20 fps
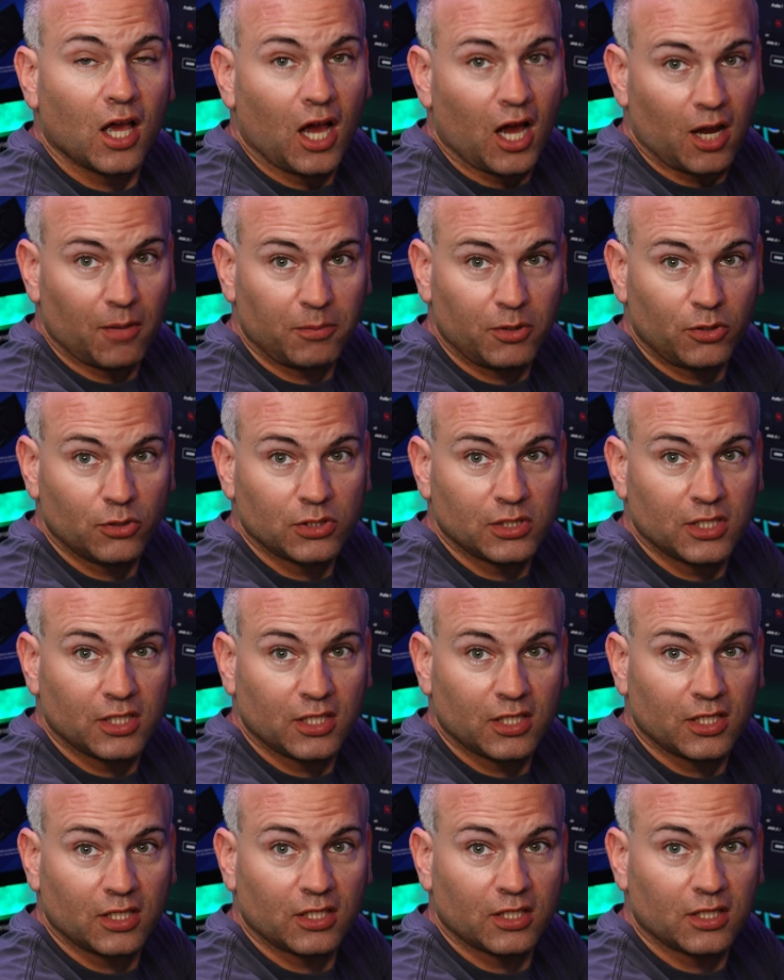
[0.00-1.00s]
I'm
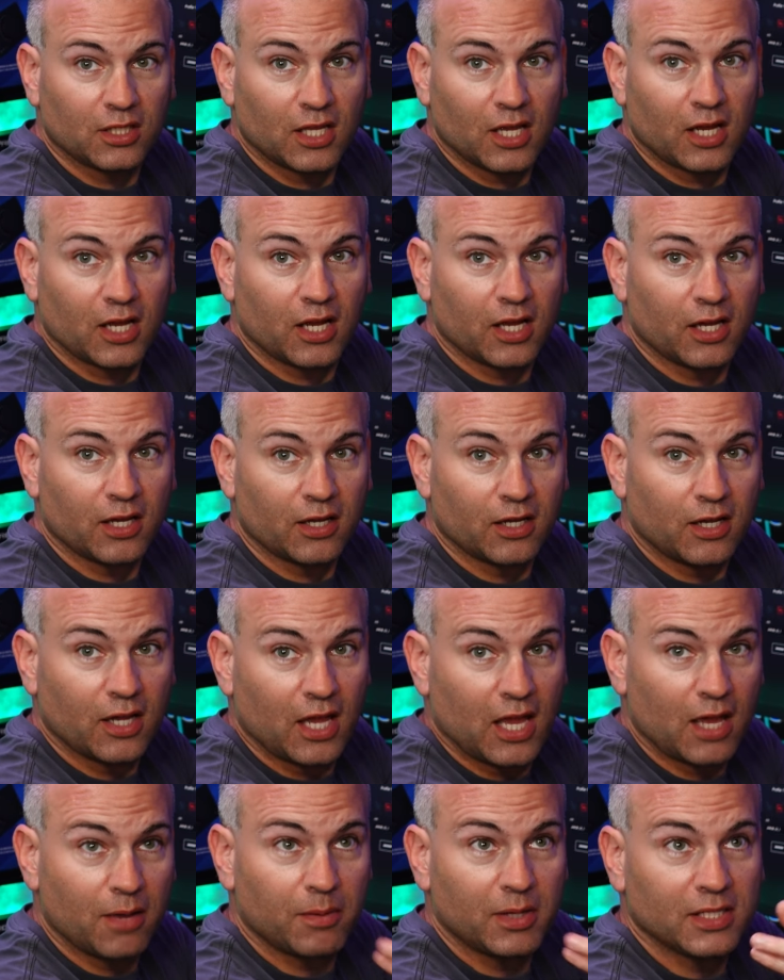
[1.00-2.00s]
using the
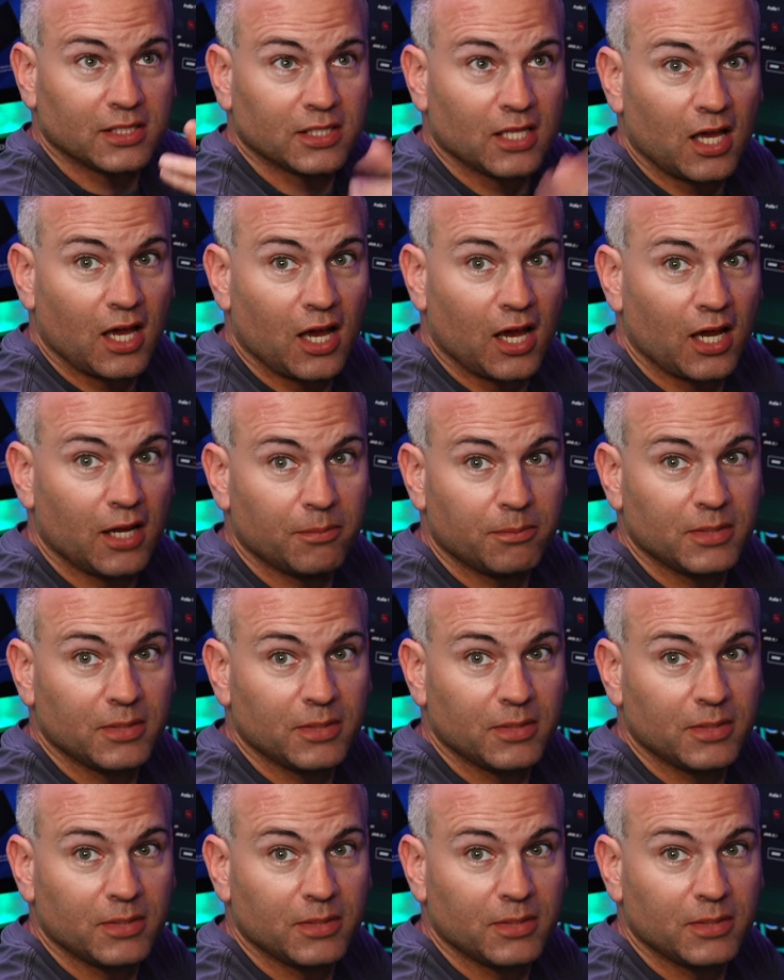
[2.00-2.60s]
MSI